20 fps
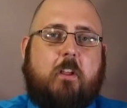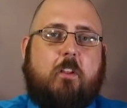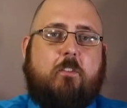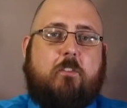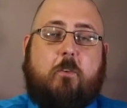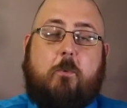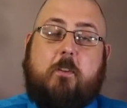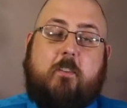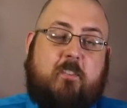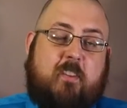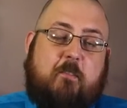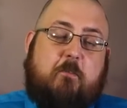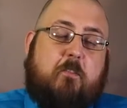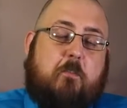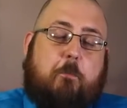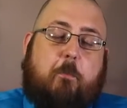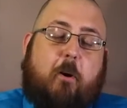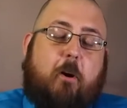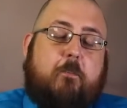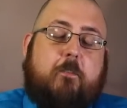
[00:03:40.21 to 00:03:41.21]
So it
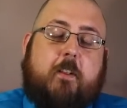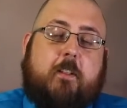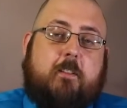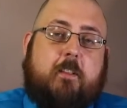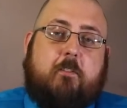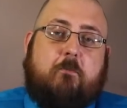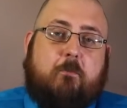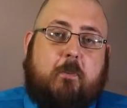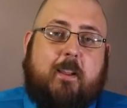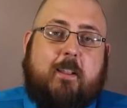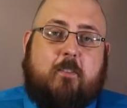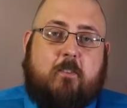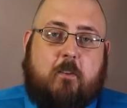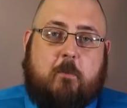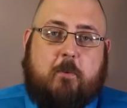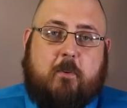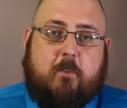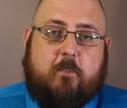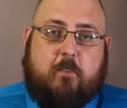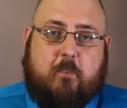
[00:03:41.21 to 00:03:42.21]
seems perfectly
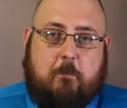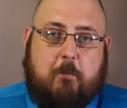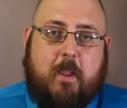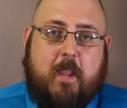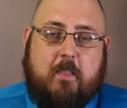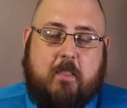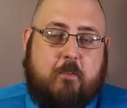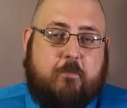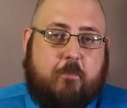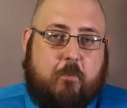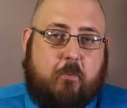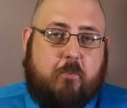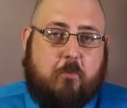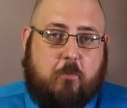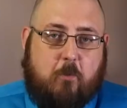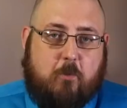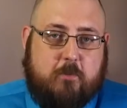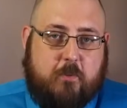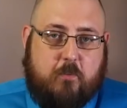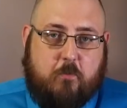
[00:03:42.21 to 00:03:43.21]
reasonable to me that first
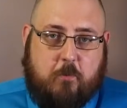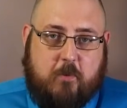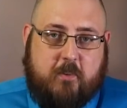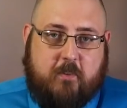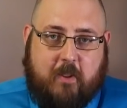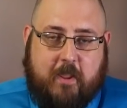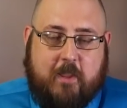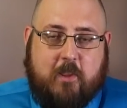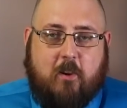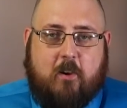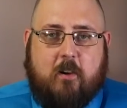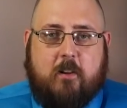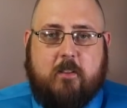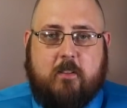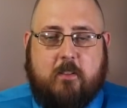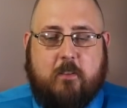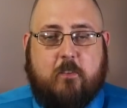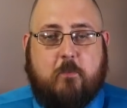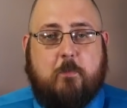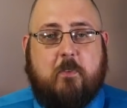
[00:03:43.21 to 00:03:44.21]
worldists would take
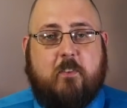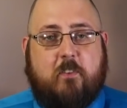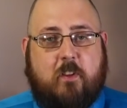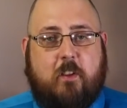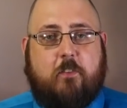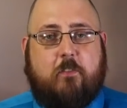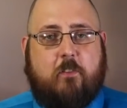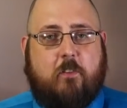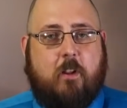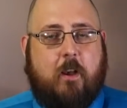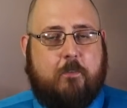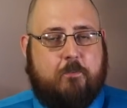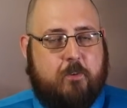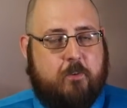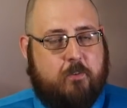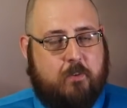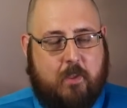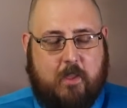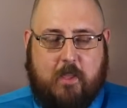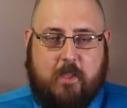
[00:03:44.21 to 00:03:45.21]
on this position of
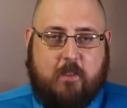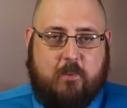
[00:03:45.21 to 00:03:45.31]
just